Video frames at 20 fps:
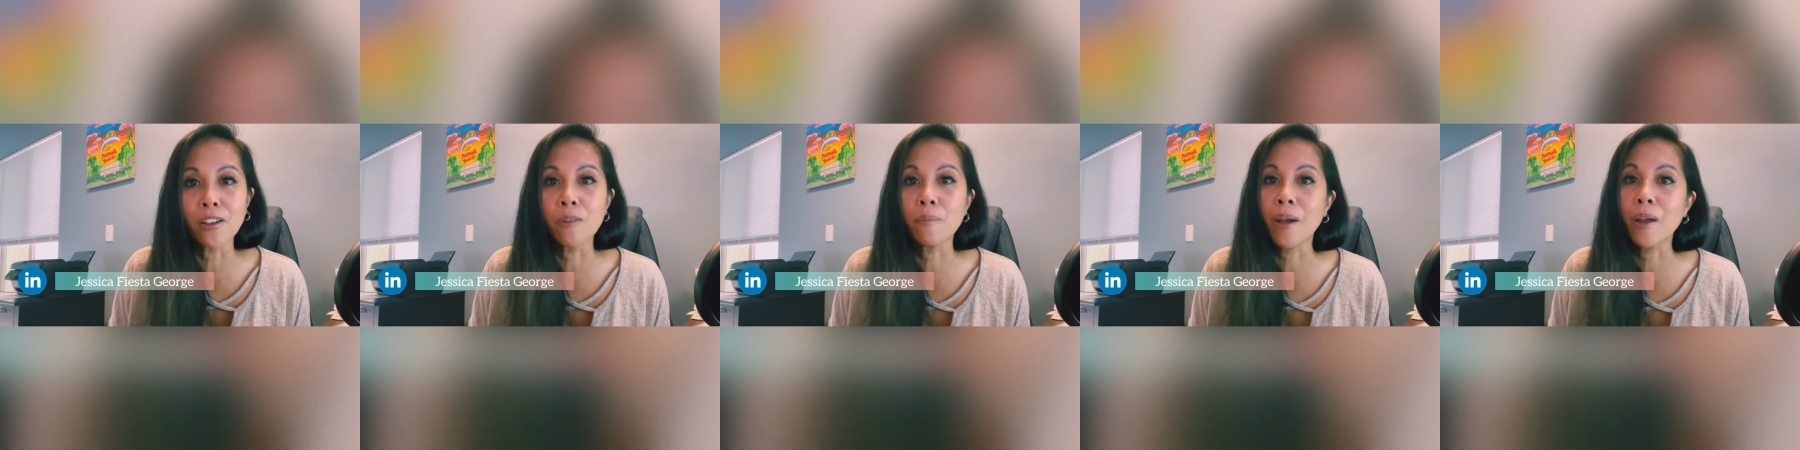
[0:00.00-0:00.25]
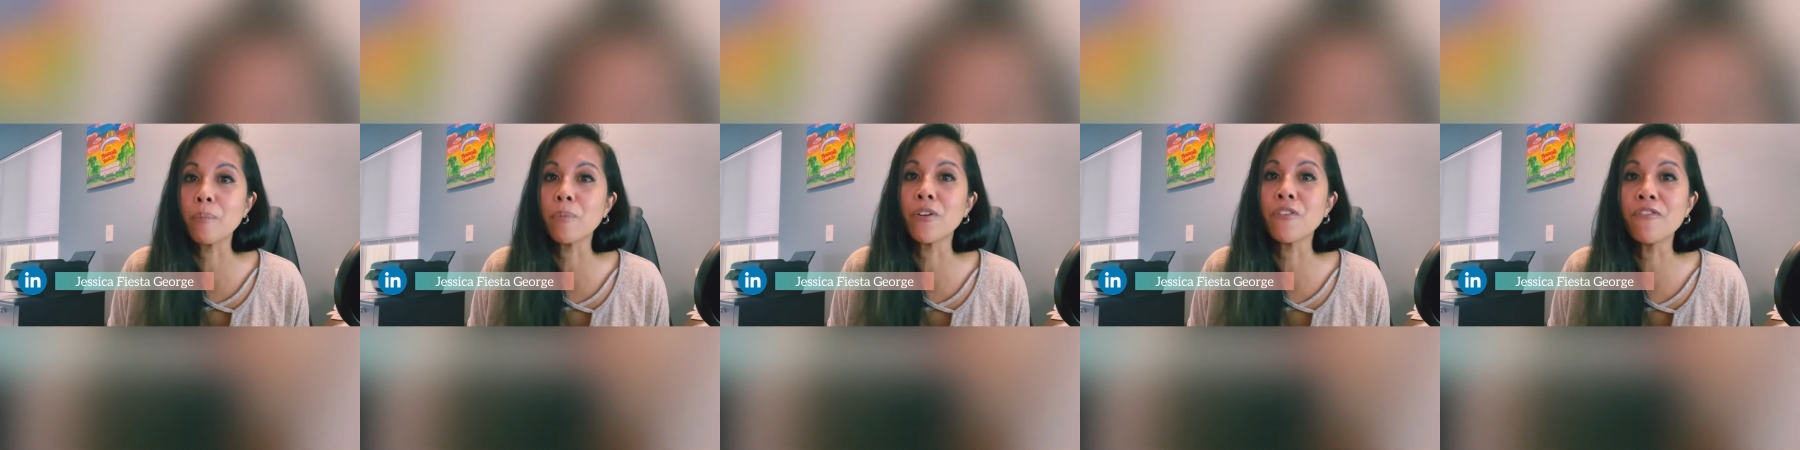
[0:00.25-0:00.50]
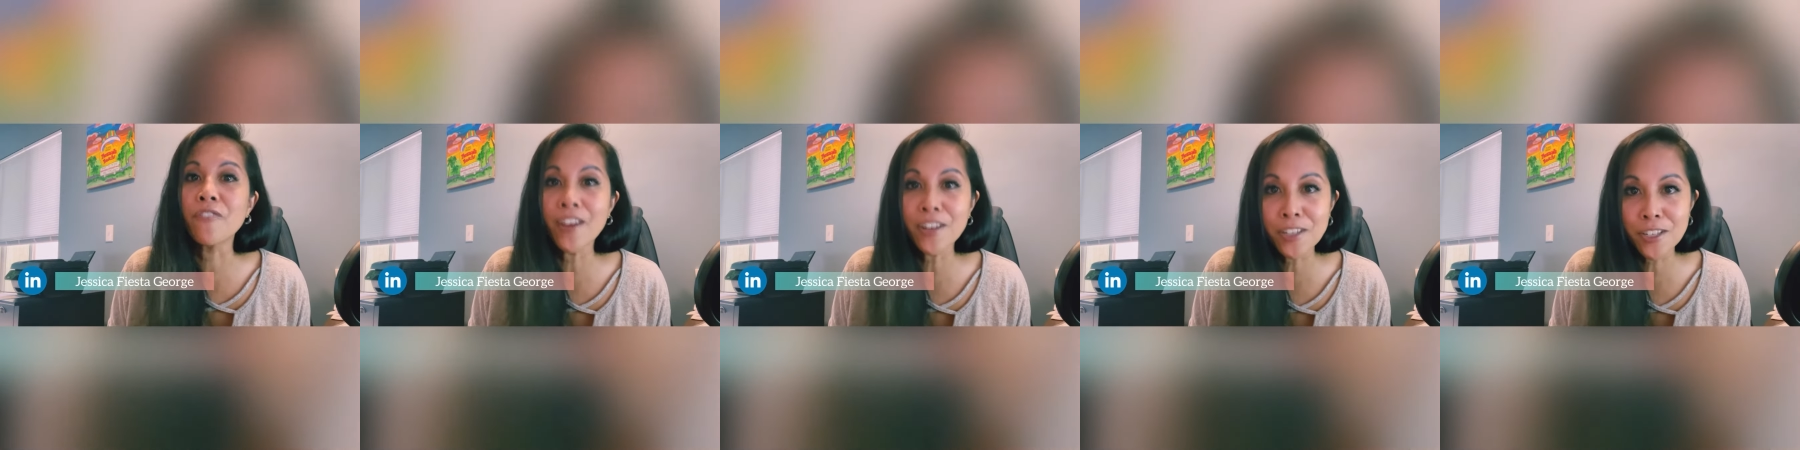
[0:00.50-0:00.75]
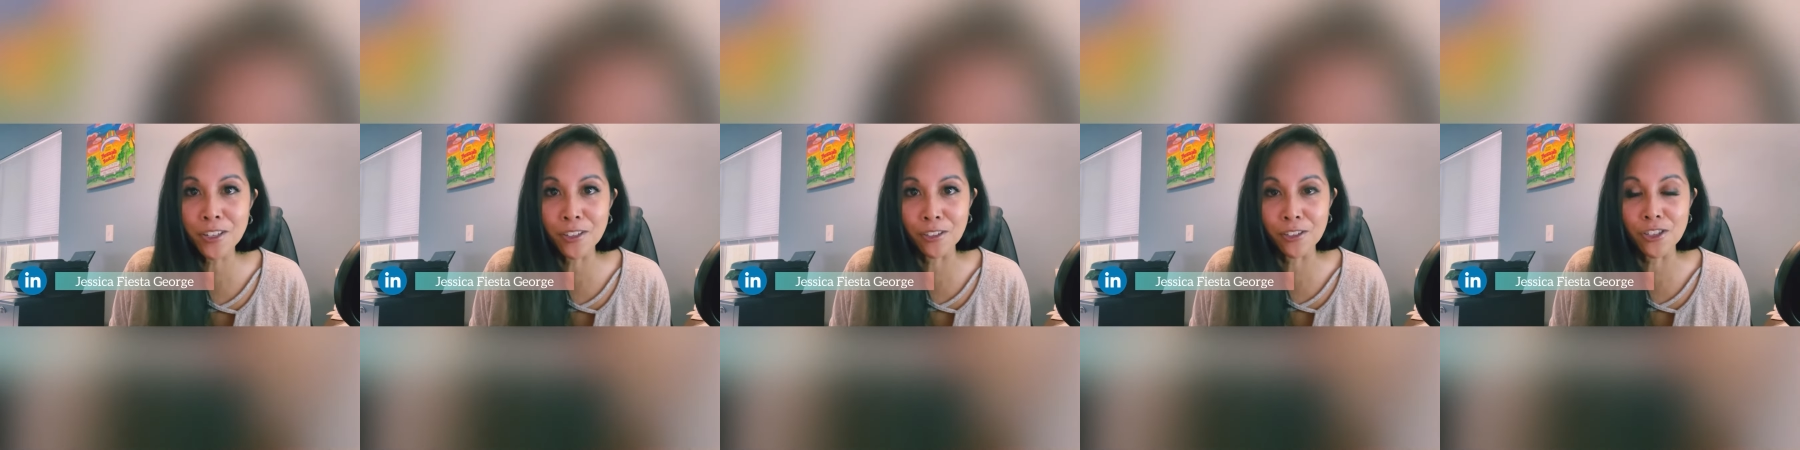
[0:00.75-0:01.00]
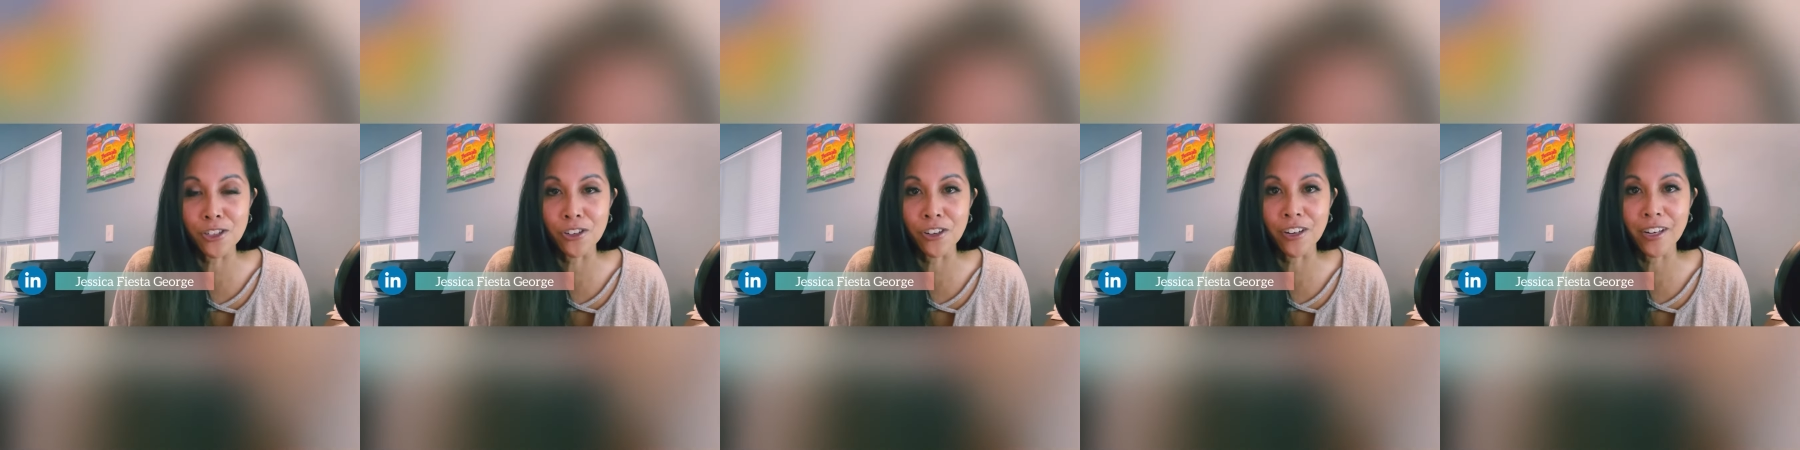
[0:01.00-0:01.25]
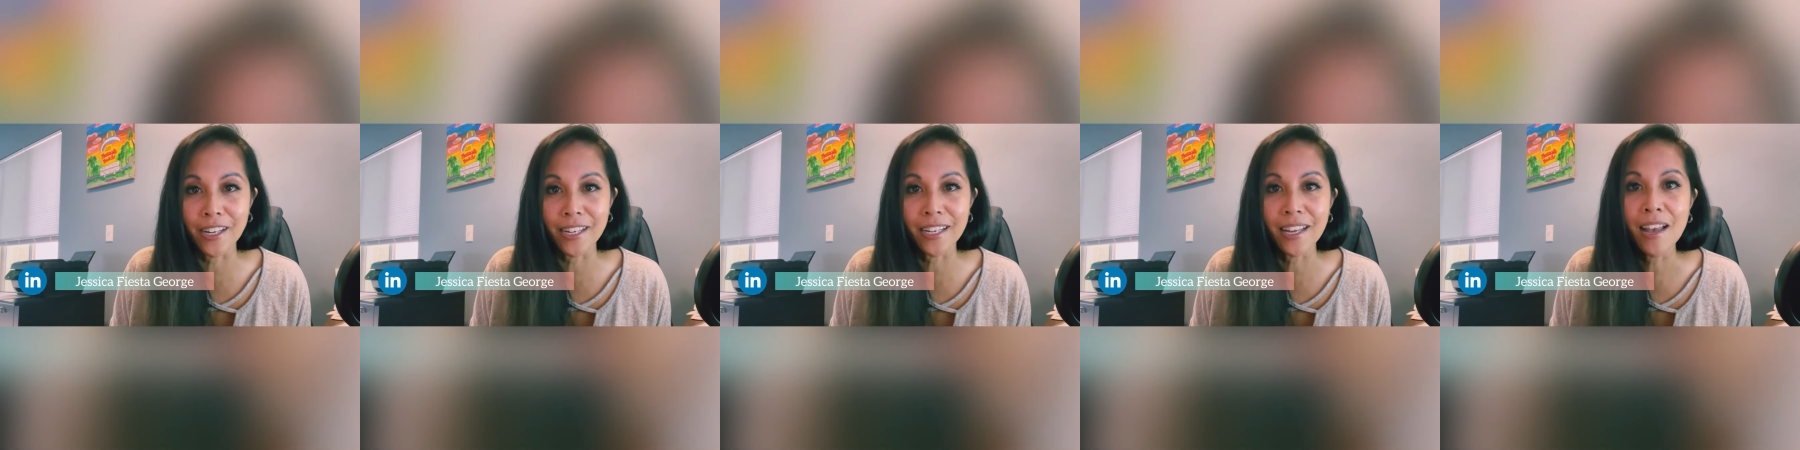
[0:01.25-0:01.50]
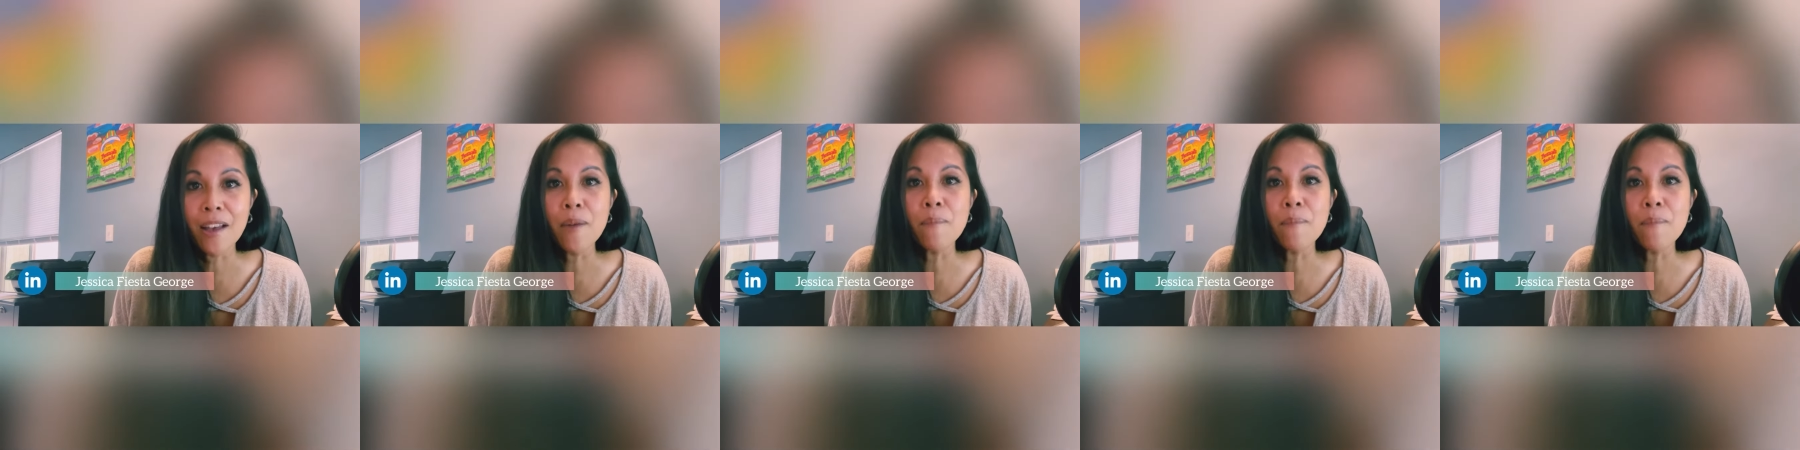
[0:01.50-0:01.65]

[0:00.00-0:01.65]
my professional journey,